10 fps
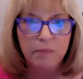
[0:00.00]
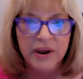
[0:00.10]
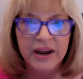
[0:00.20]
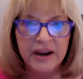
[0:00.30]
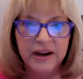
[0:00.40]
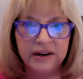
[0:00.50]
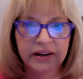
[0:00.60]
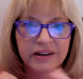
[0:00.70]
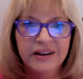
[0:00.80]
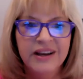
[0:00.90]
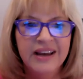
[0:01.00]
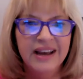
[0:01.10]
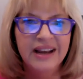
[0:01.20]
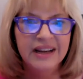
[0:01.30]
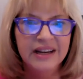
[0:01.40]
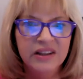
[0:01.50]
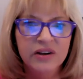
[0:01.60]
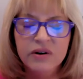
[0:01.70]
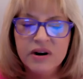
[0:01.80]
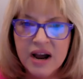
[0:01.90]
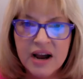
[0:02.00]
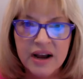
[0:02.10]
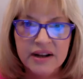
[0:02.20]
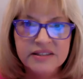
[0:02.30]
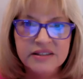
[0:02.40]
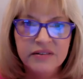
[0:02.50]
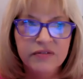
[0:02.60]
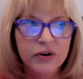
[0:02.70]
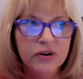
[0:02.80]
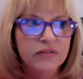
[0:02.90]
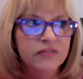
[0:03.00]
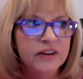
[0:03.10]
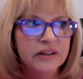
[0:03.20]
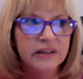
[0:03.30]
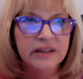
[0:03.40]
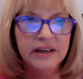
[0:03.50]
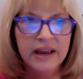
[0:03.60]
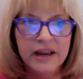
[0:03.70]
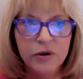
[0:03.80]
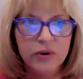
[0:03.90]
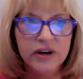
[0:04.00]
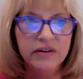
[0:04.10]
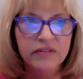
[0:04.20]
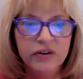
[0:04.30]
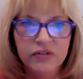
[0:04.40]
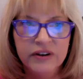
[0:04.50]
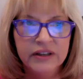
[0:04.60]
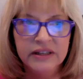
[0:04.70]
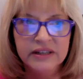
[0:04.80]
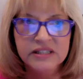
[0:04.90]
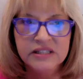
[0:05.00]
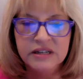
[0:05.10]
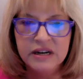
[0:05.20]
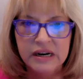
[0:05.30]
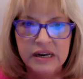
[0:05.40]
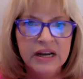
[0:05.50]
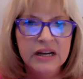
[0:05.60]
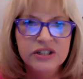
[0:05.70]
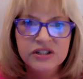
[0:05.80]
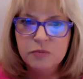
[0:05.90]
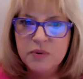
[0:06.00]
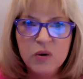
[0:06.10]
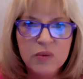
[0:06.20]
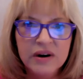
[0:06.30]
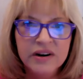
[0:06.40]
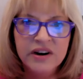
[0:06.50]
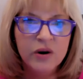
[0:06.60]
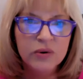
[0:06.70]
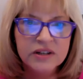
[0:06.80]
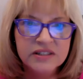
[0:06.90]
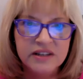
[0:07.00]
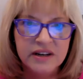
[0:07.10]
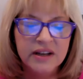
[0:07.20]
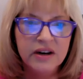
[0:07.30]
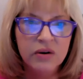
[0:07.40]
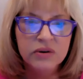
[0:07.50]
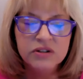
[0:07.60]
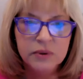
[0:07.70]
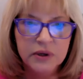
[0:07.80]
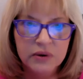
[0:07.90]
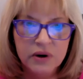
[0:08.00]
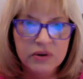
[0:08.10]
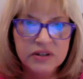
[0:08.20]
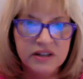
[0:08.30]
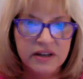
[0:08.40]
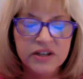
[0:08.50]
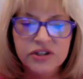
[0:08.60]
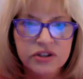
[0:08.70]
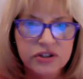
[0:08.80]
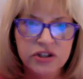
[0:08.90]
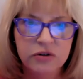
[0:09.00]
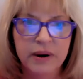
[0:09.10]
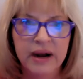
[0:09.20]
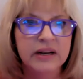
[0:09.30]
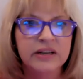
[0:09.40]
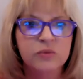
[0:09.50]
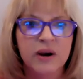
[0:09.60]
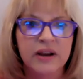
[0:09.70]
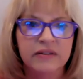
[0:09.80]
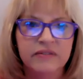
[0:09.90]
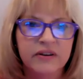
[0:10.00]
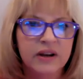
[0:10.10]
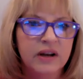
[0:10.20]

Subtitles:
bad, and they're not. If you're feeling angry, if you're feeling stuck, just be aware and notice it, and notice what you're noticing. It's just your body's way of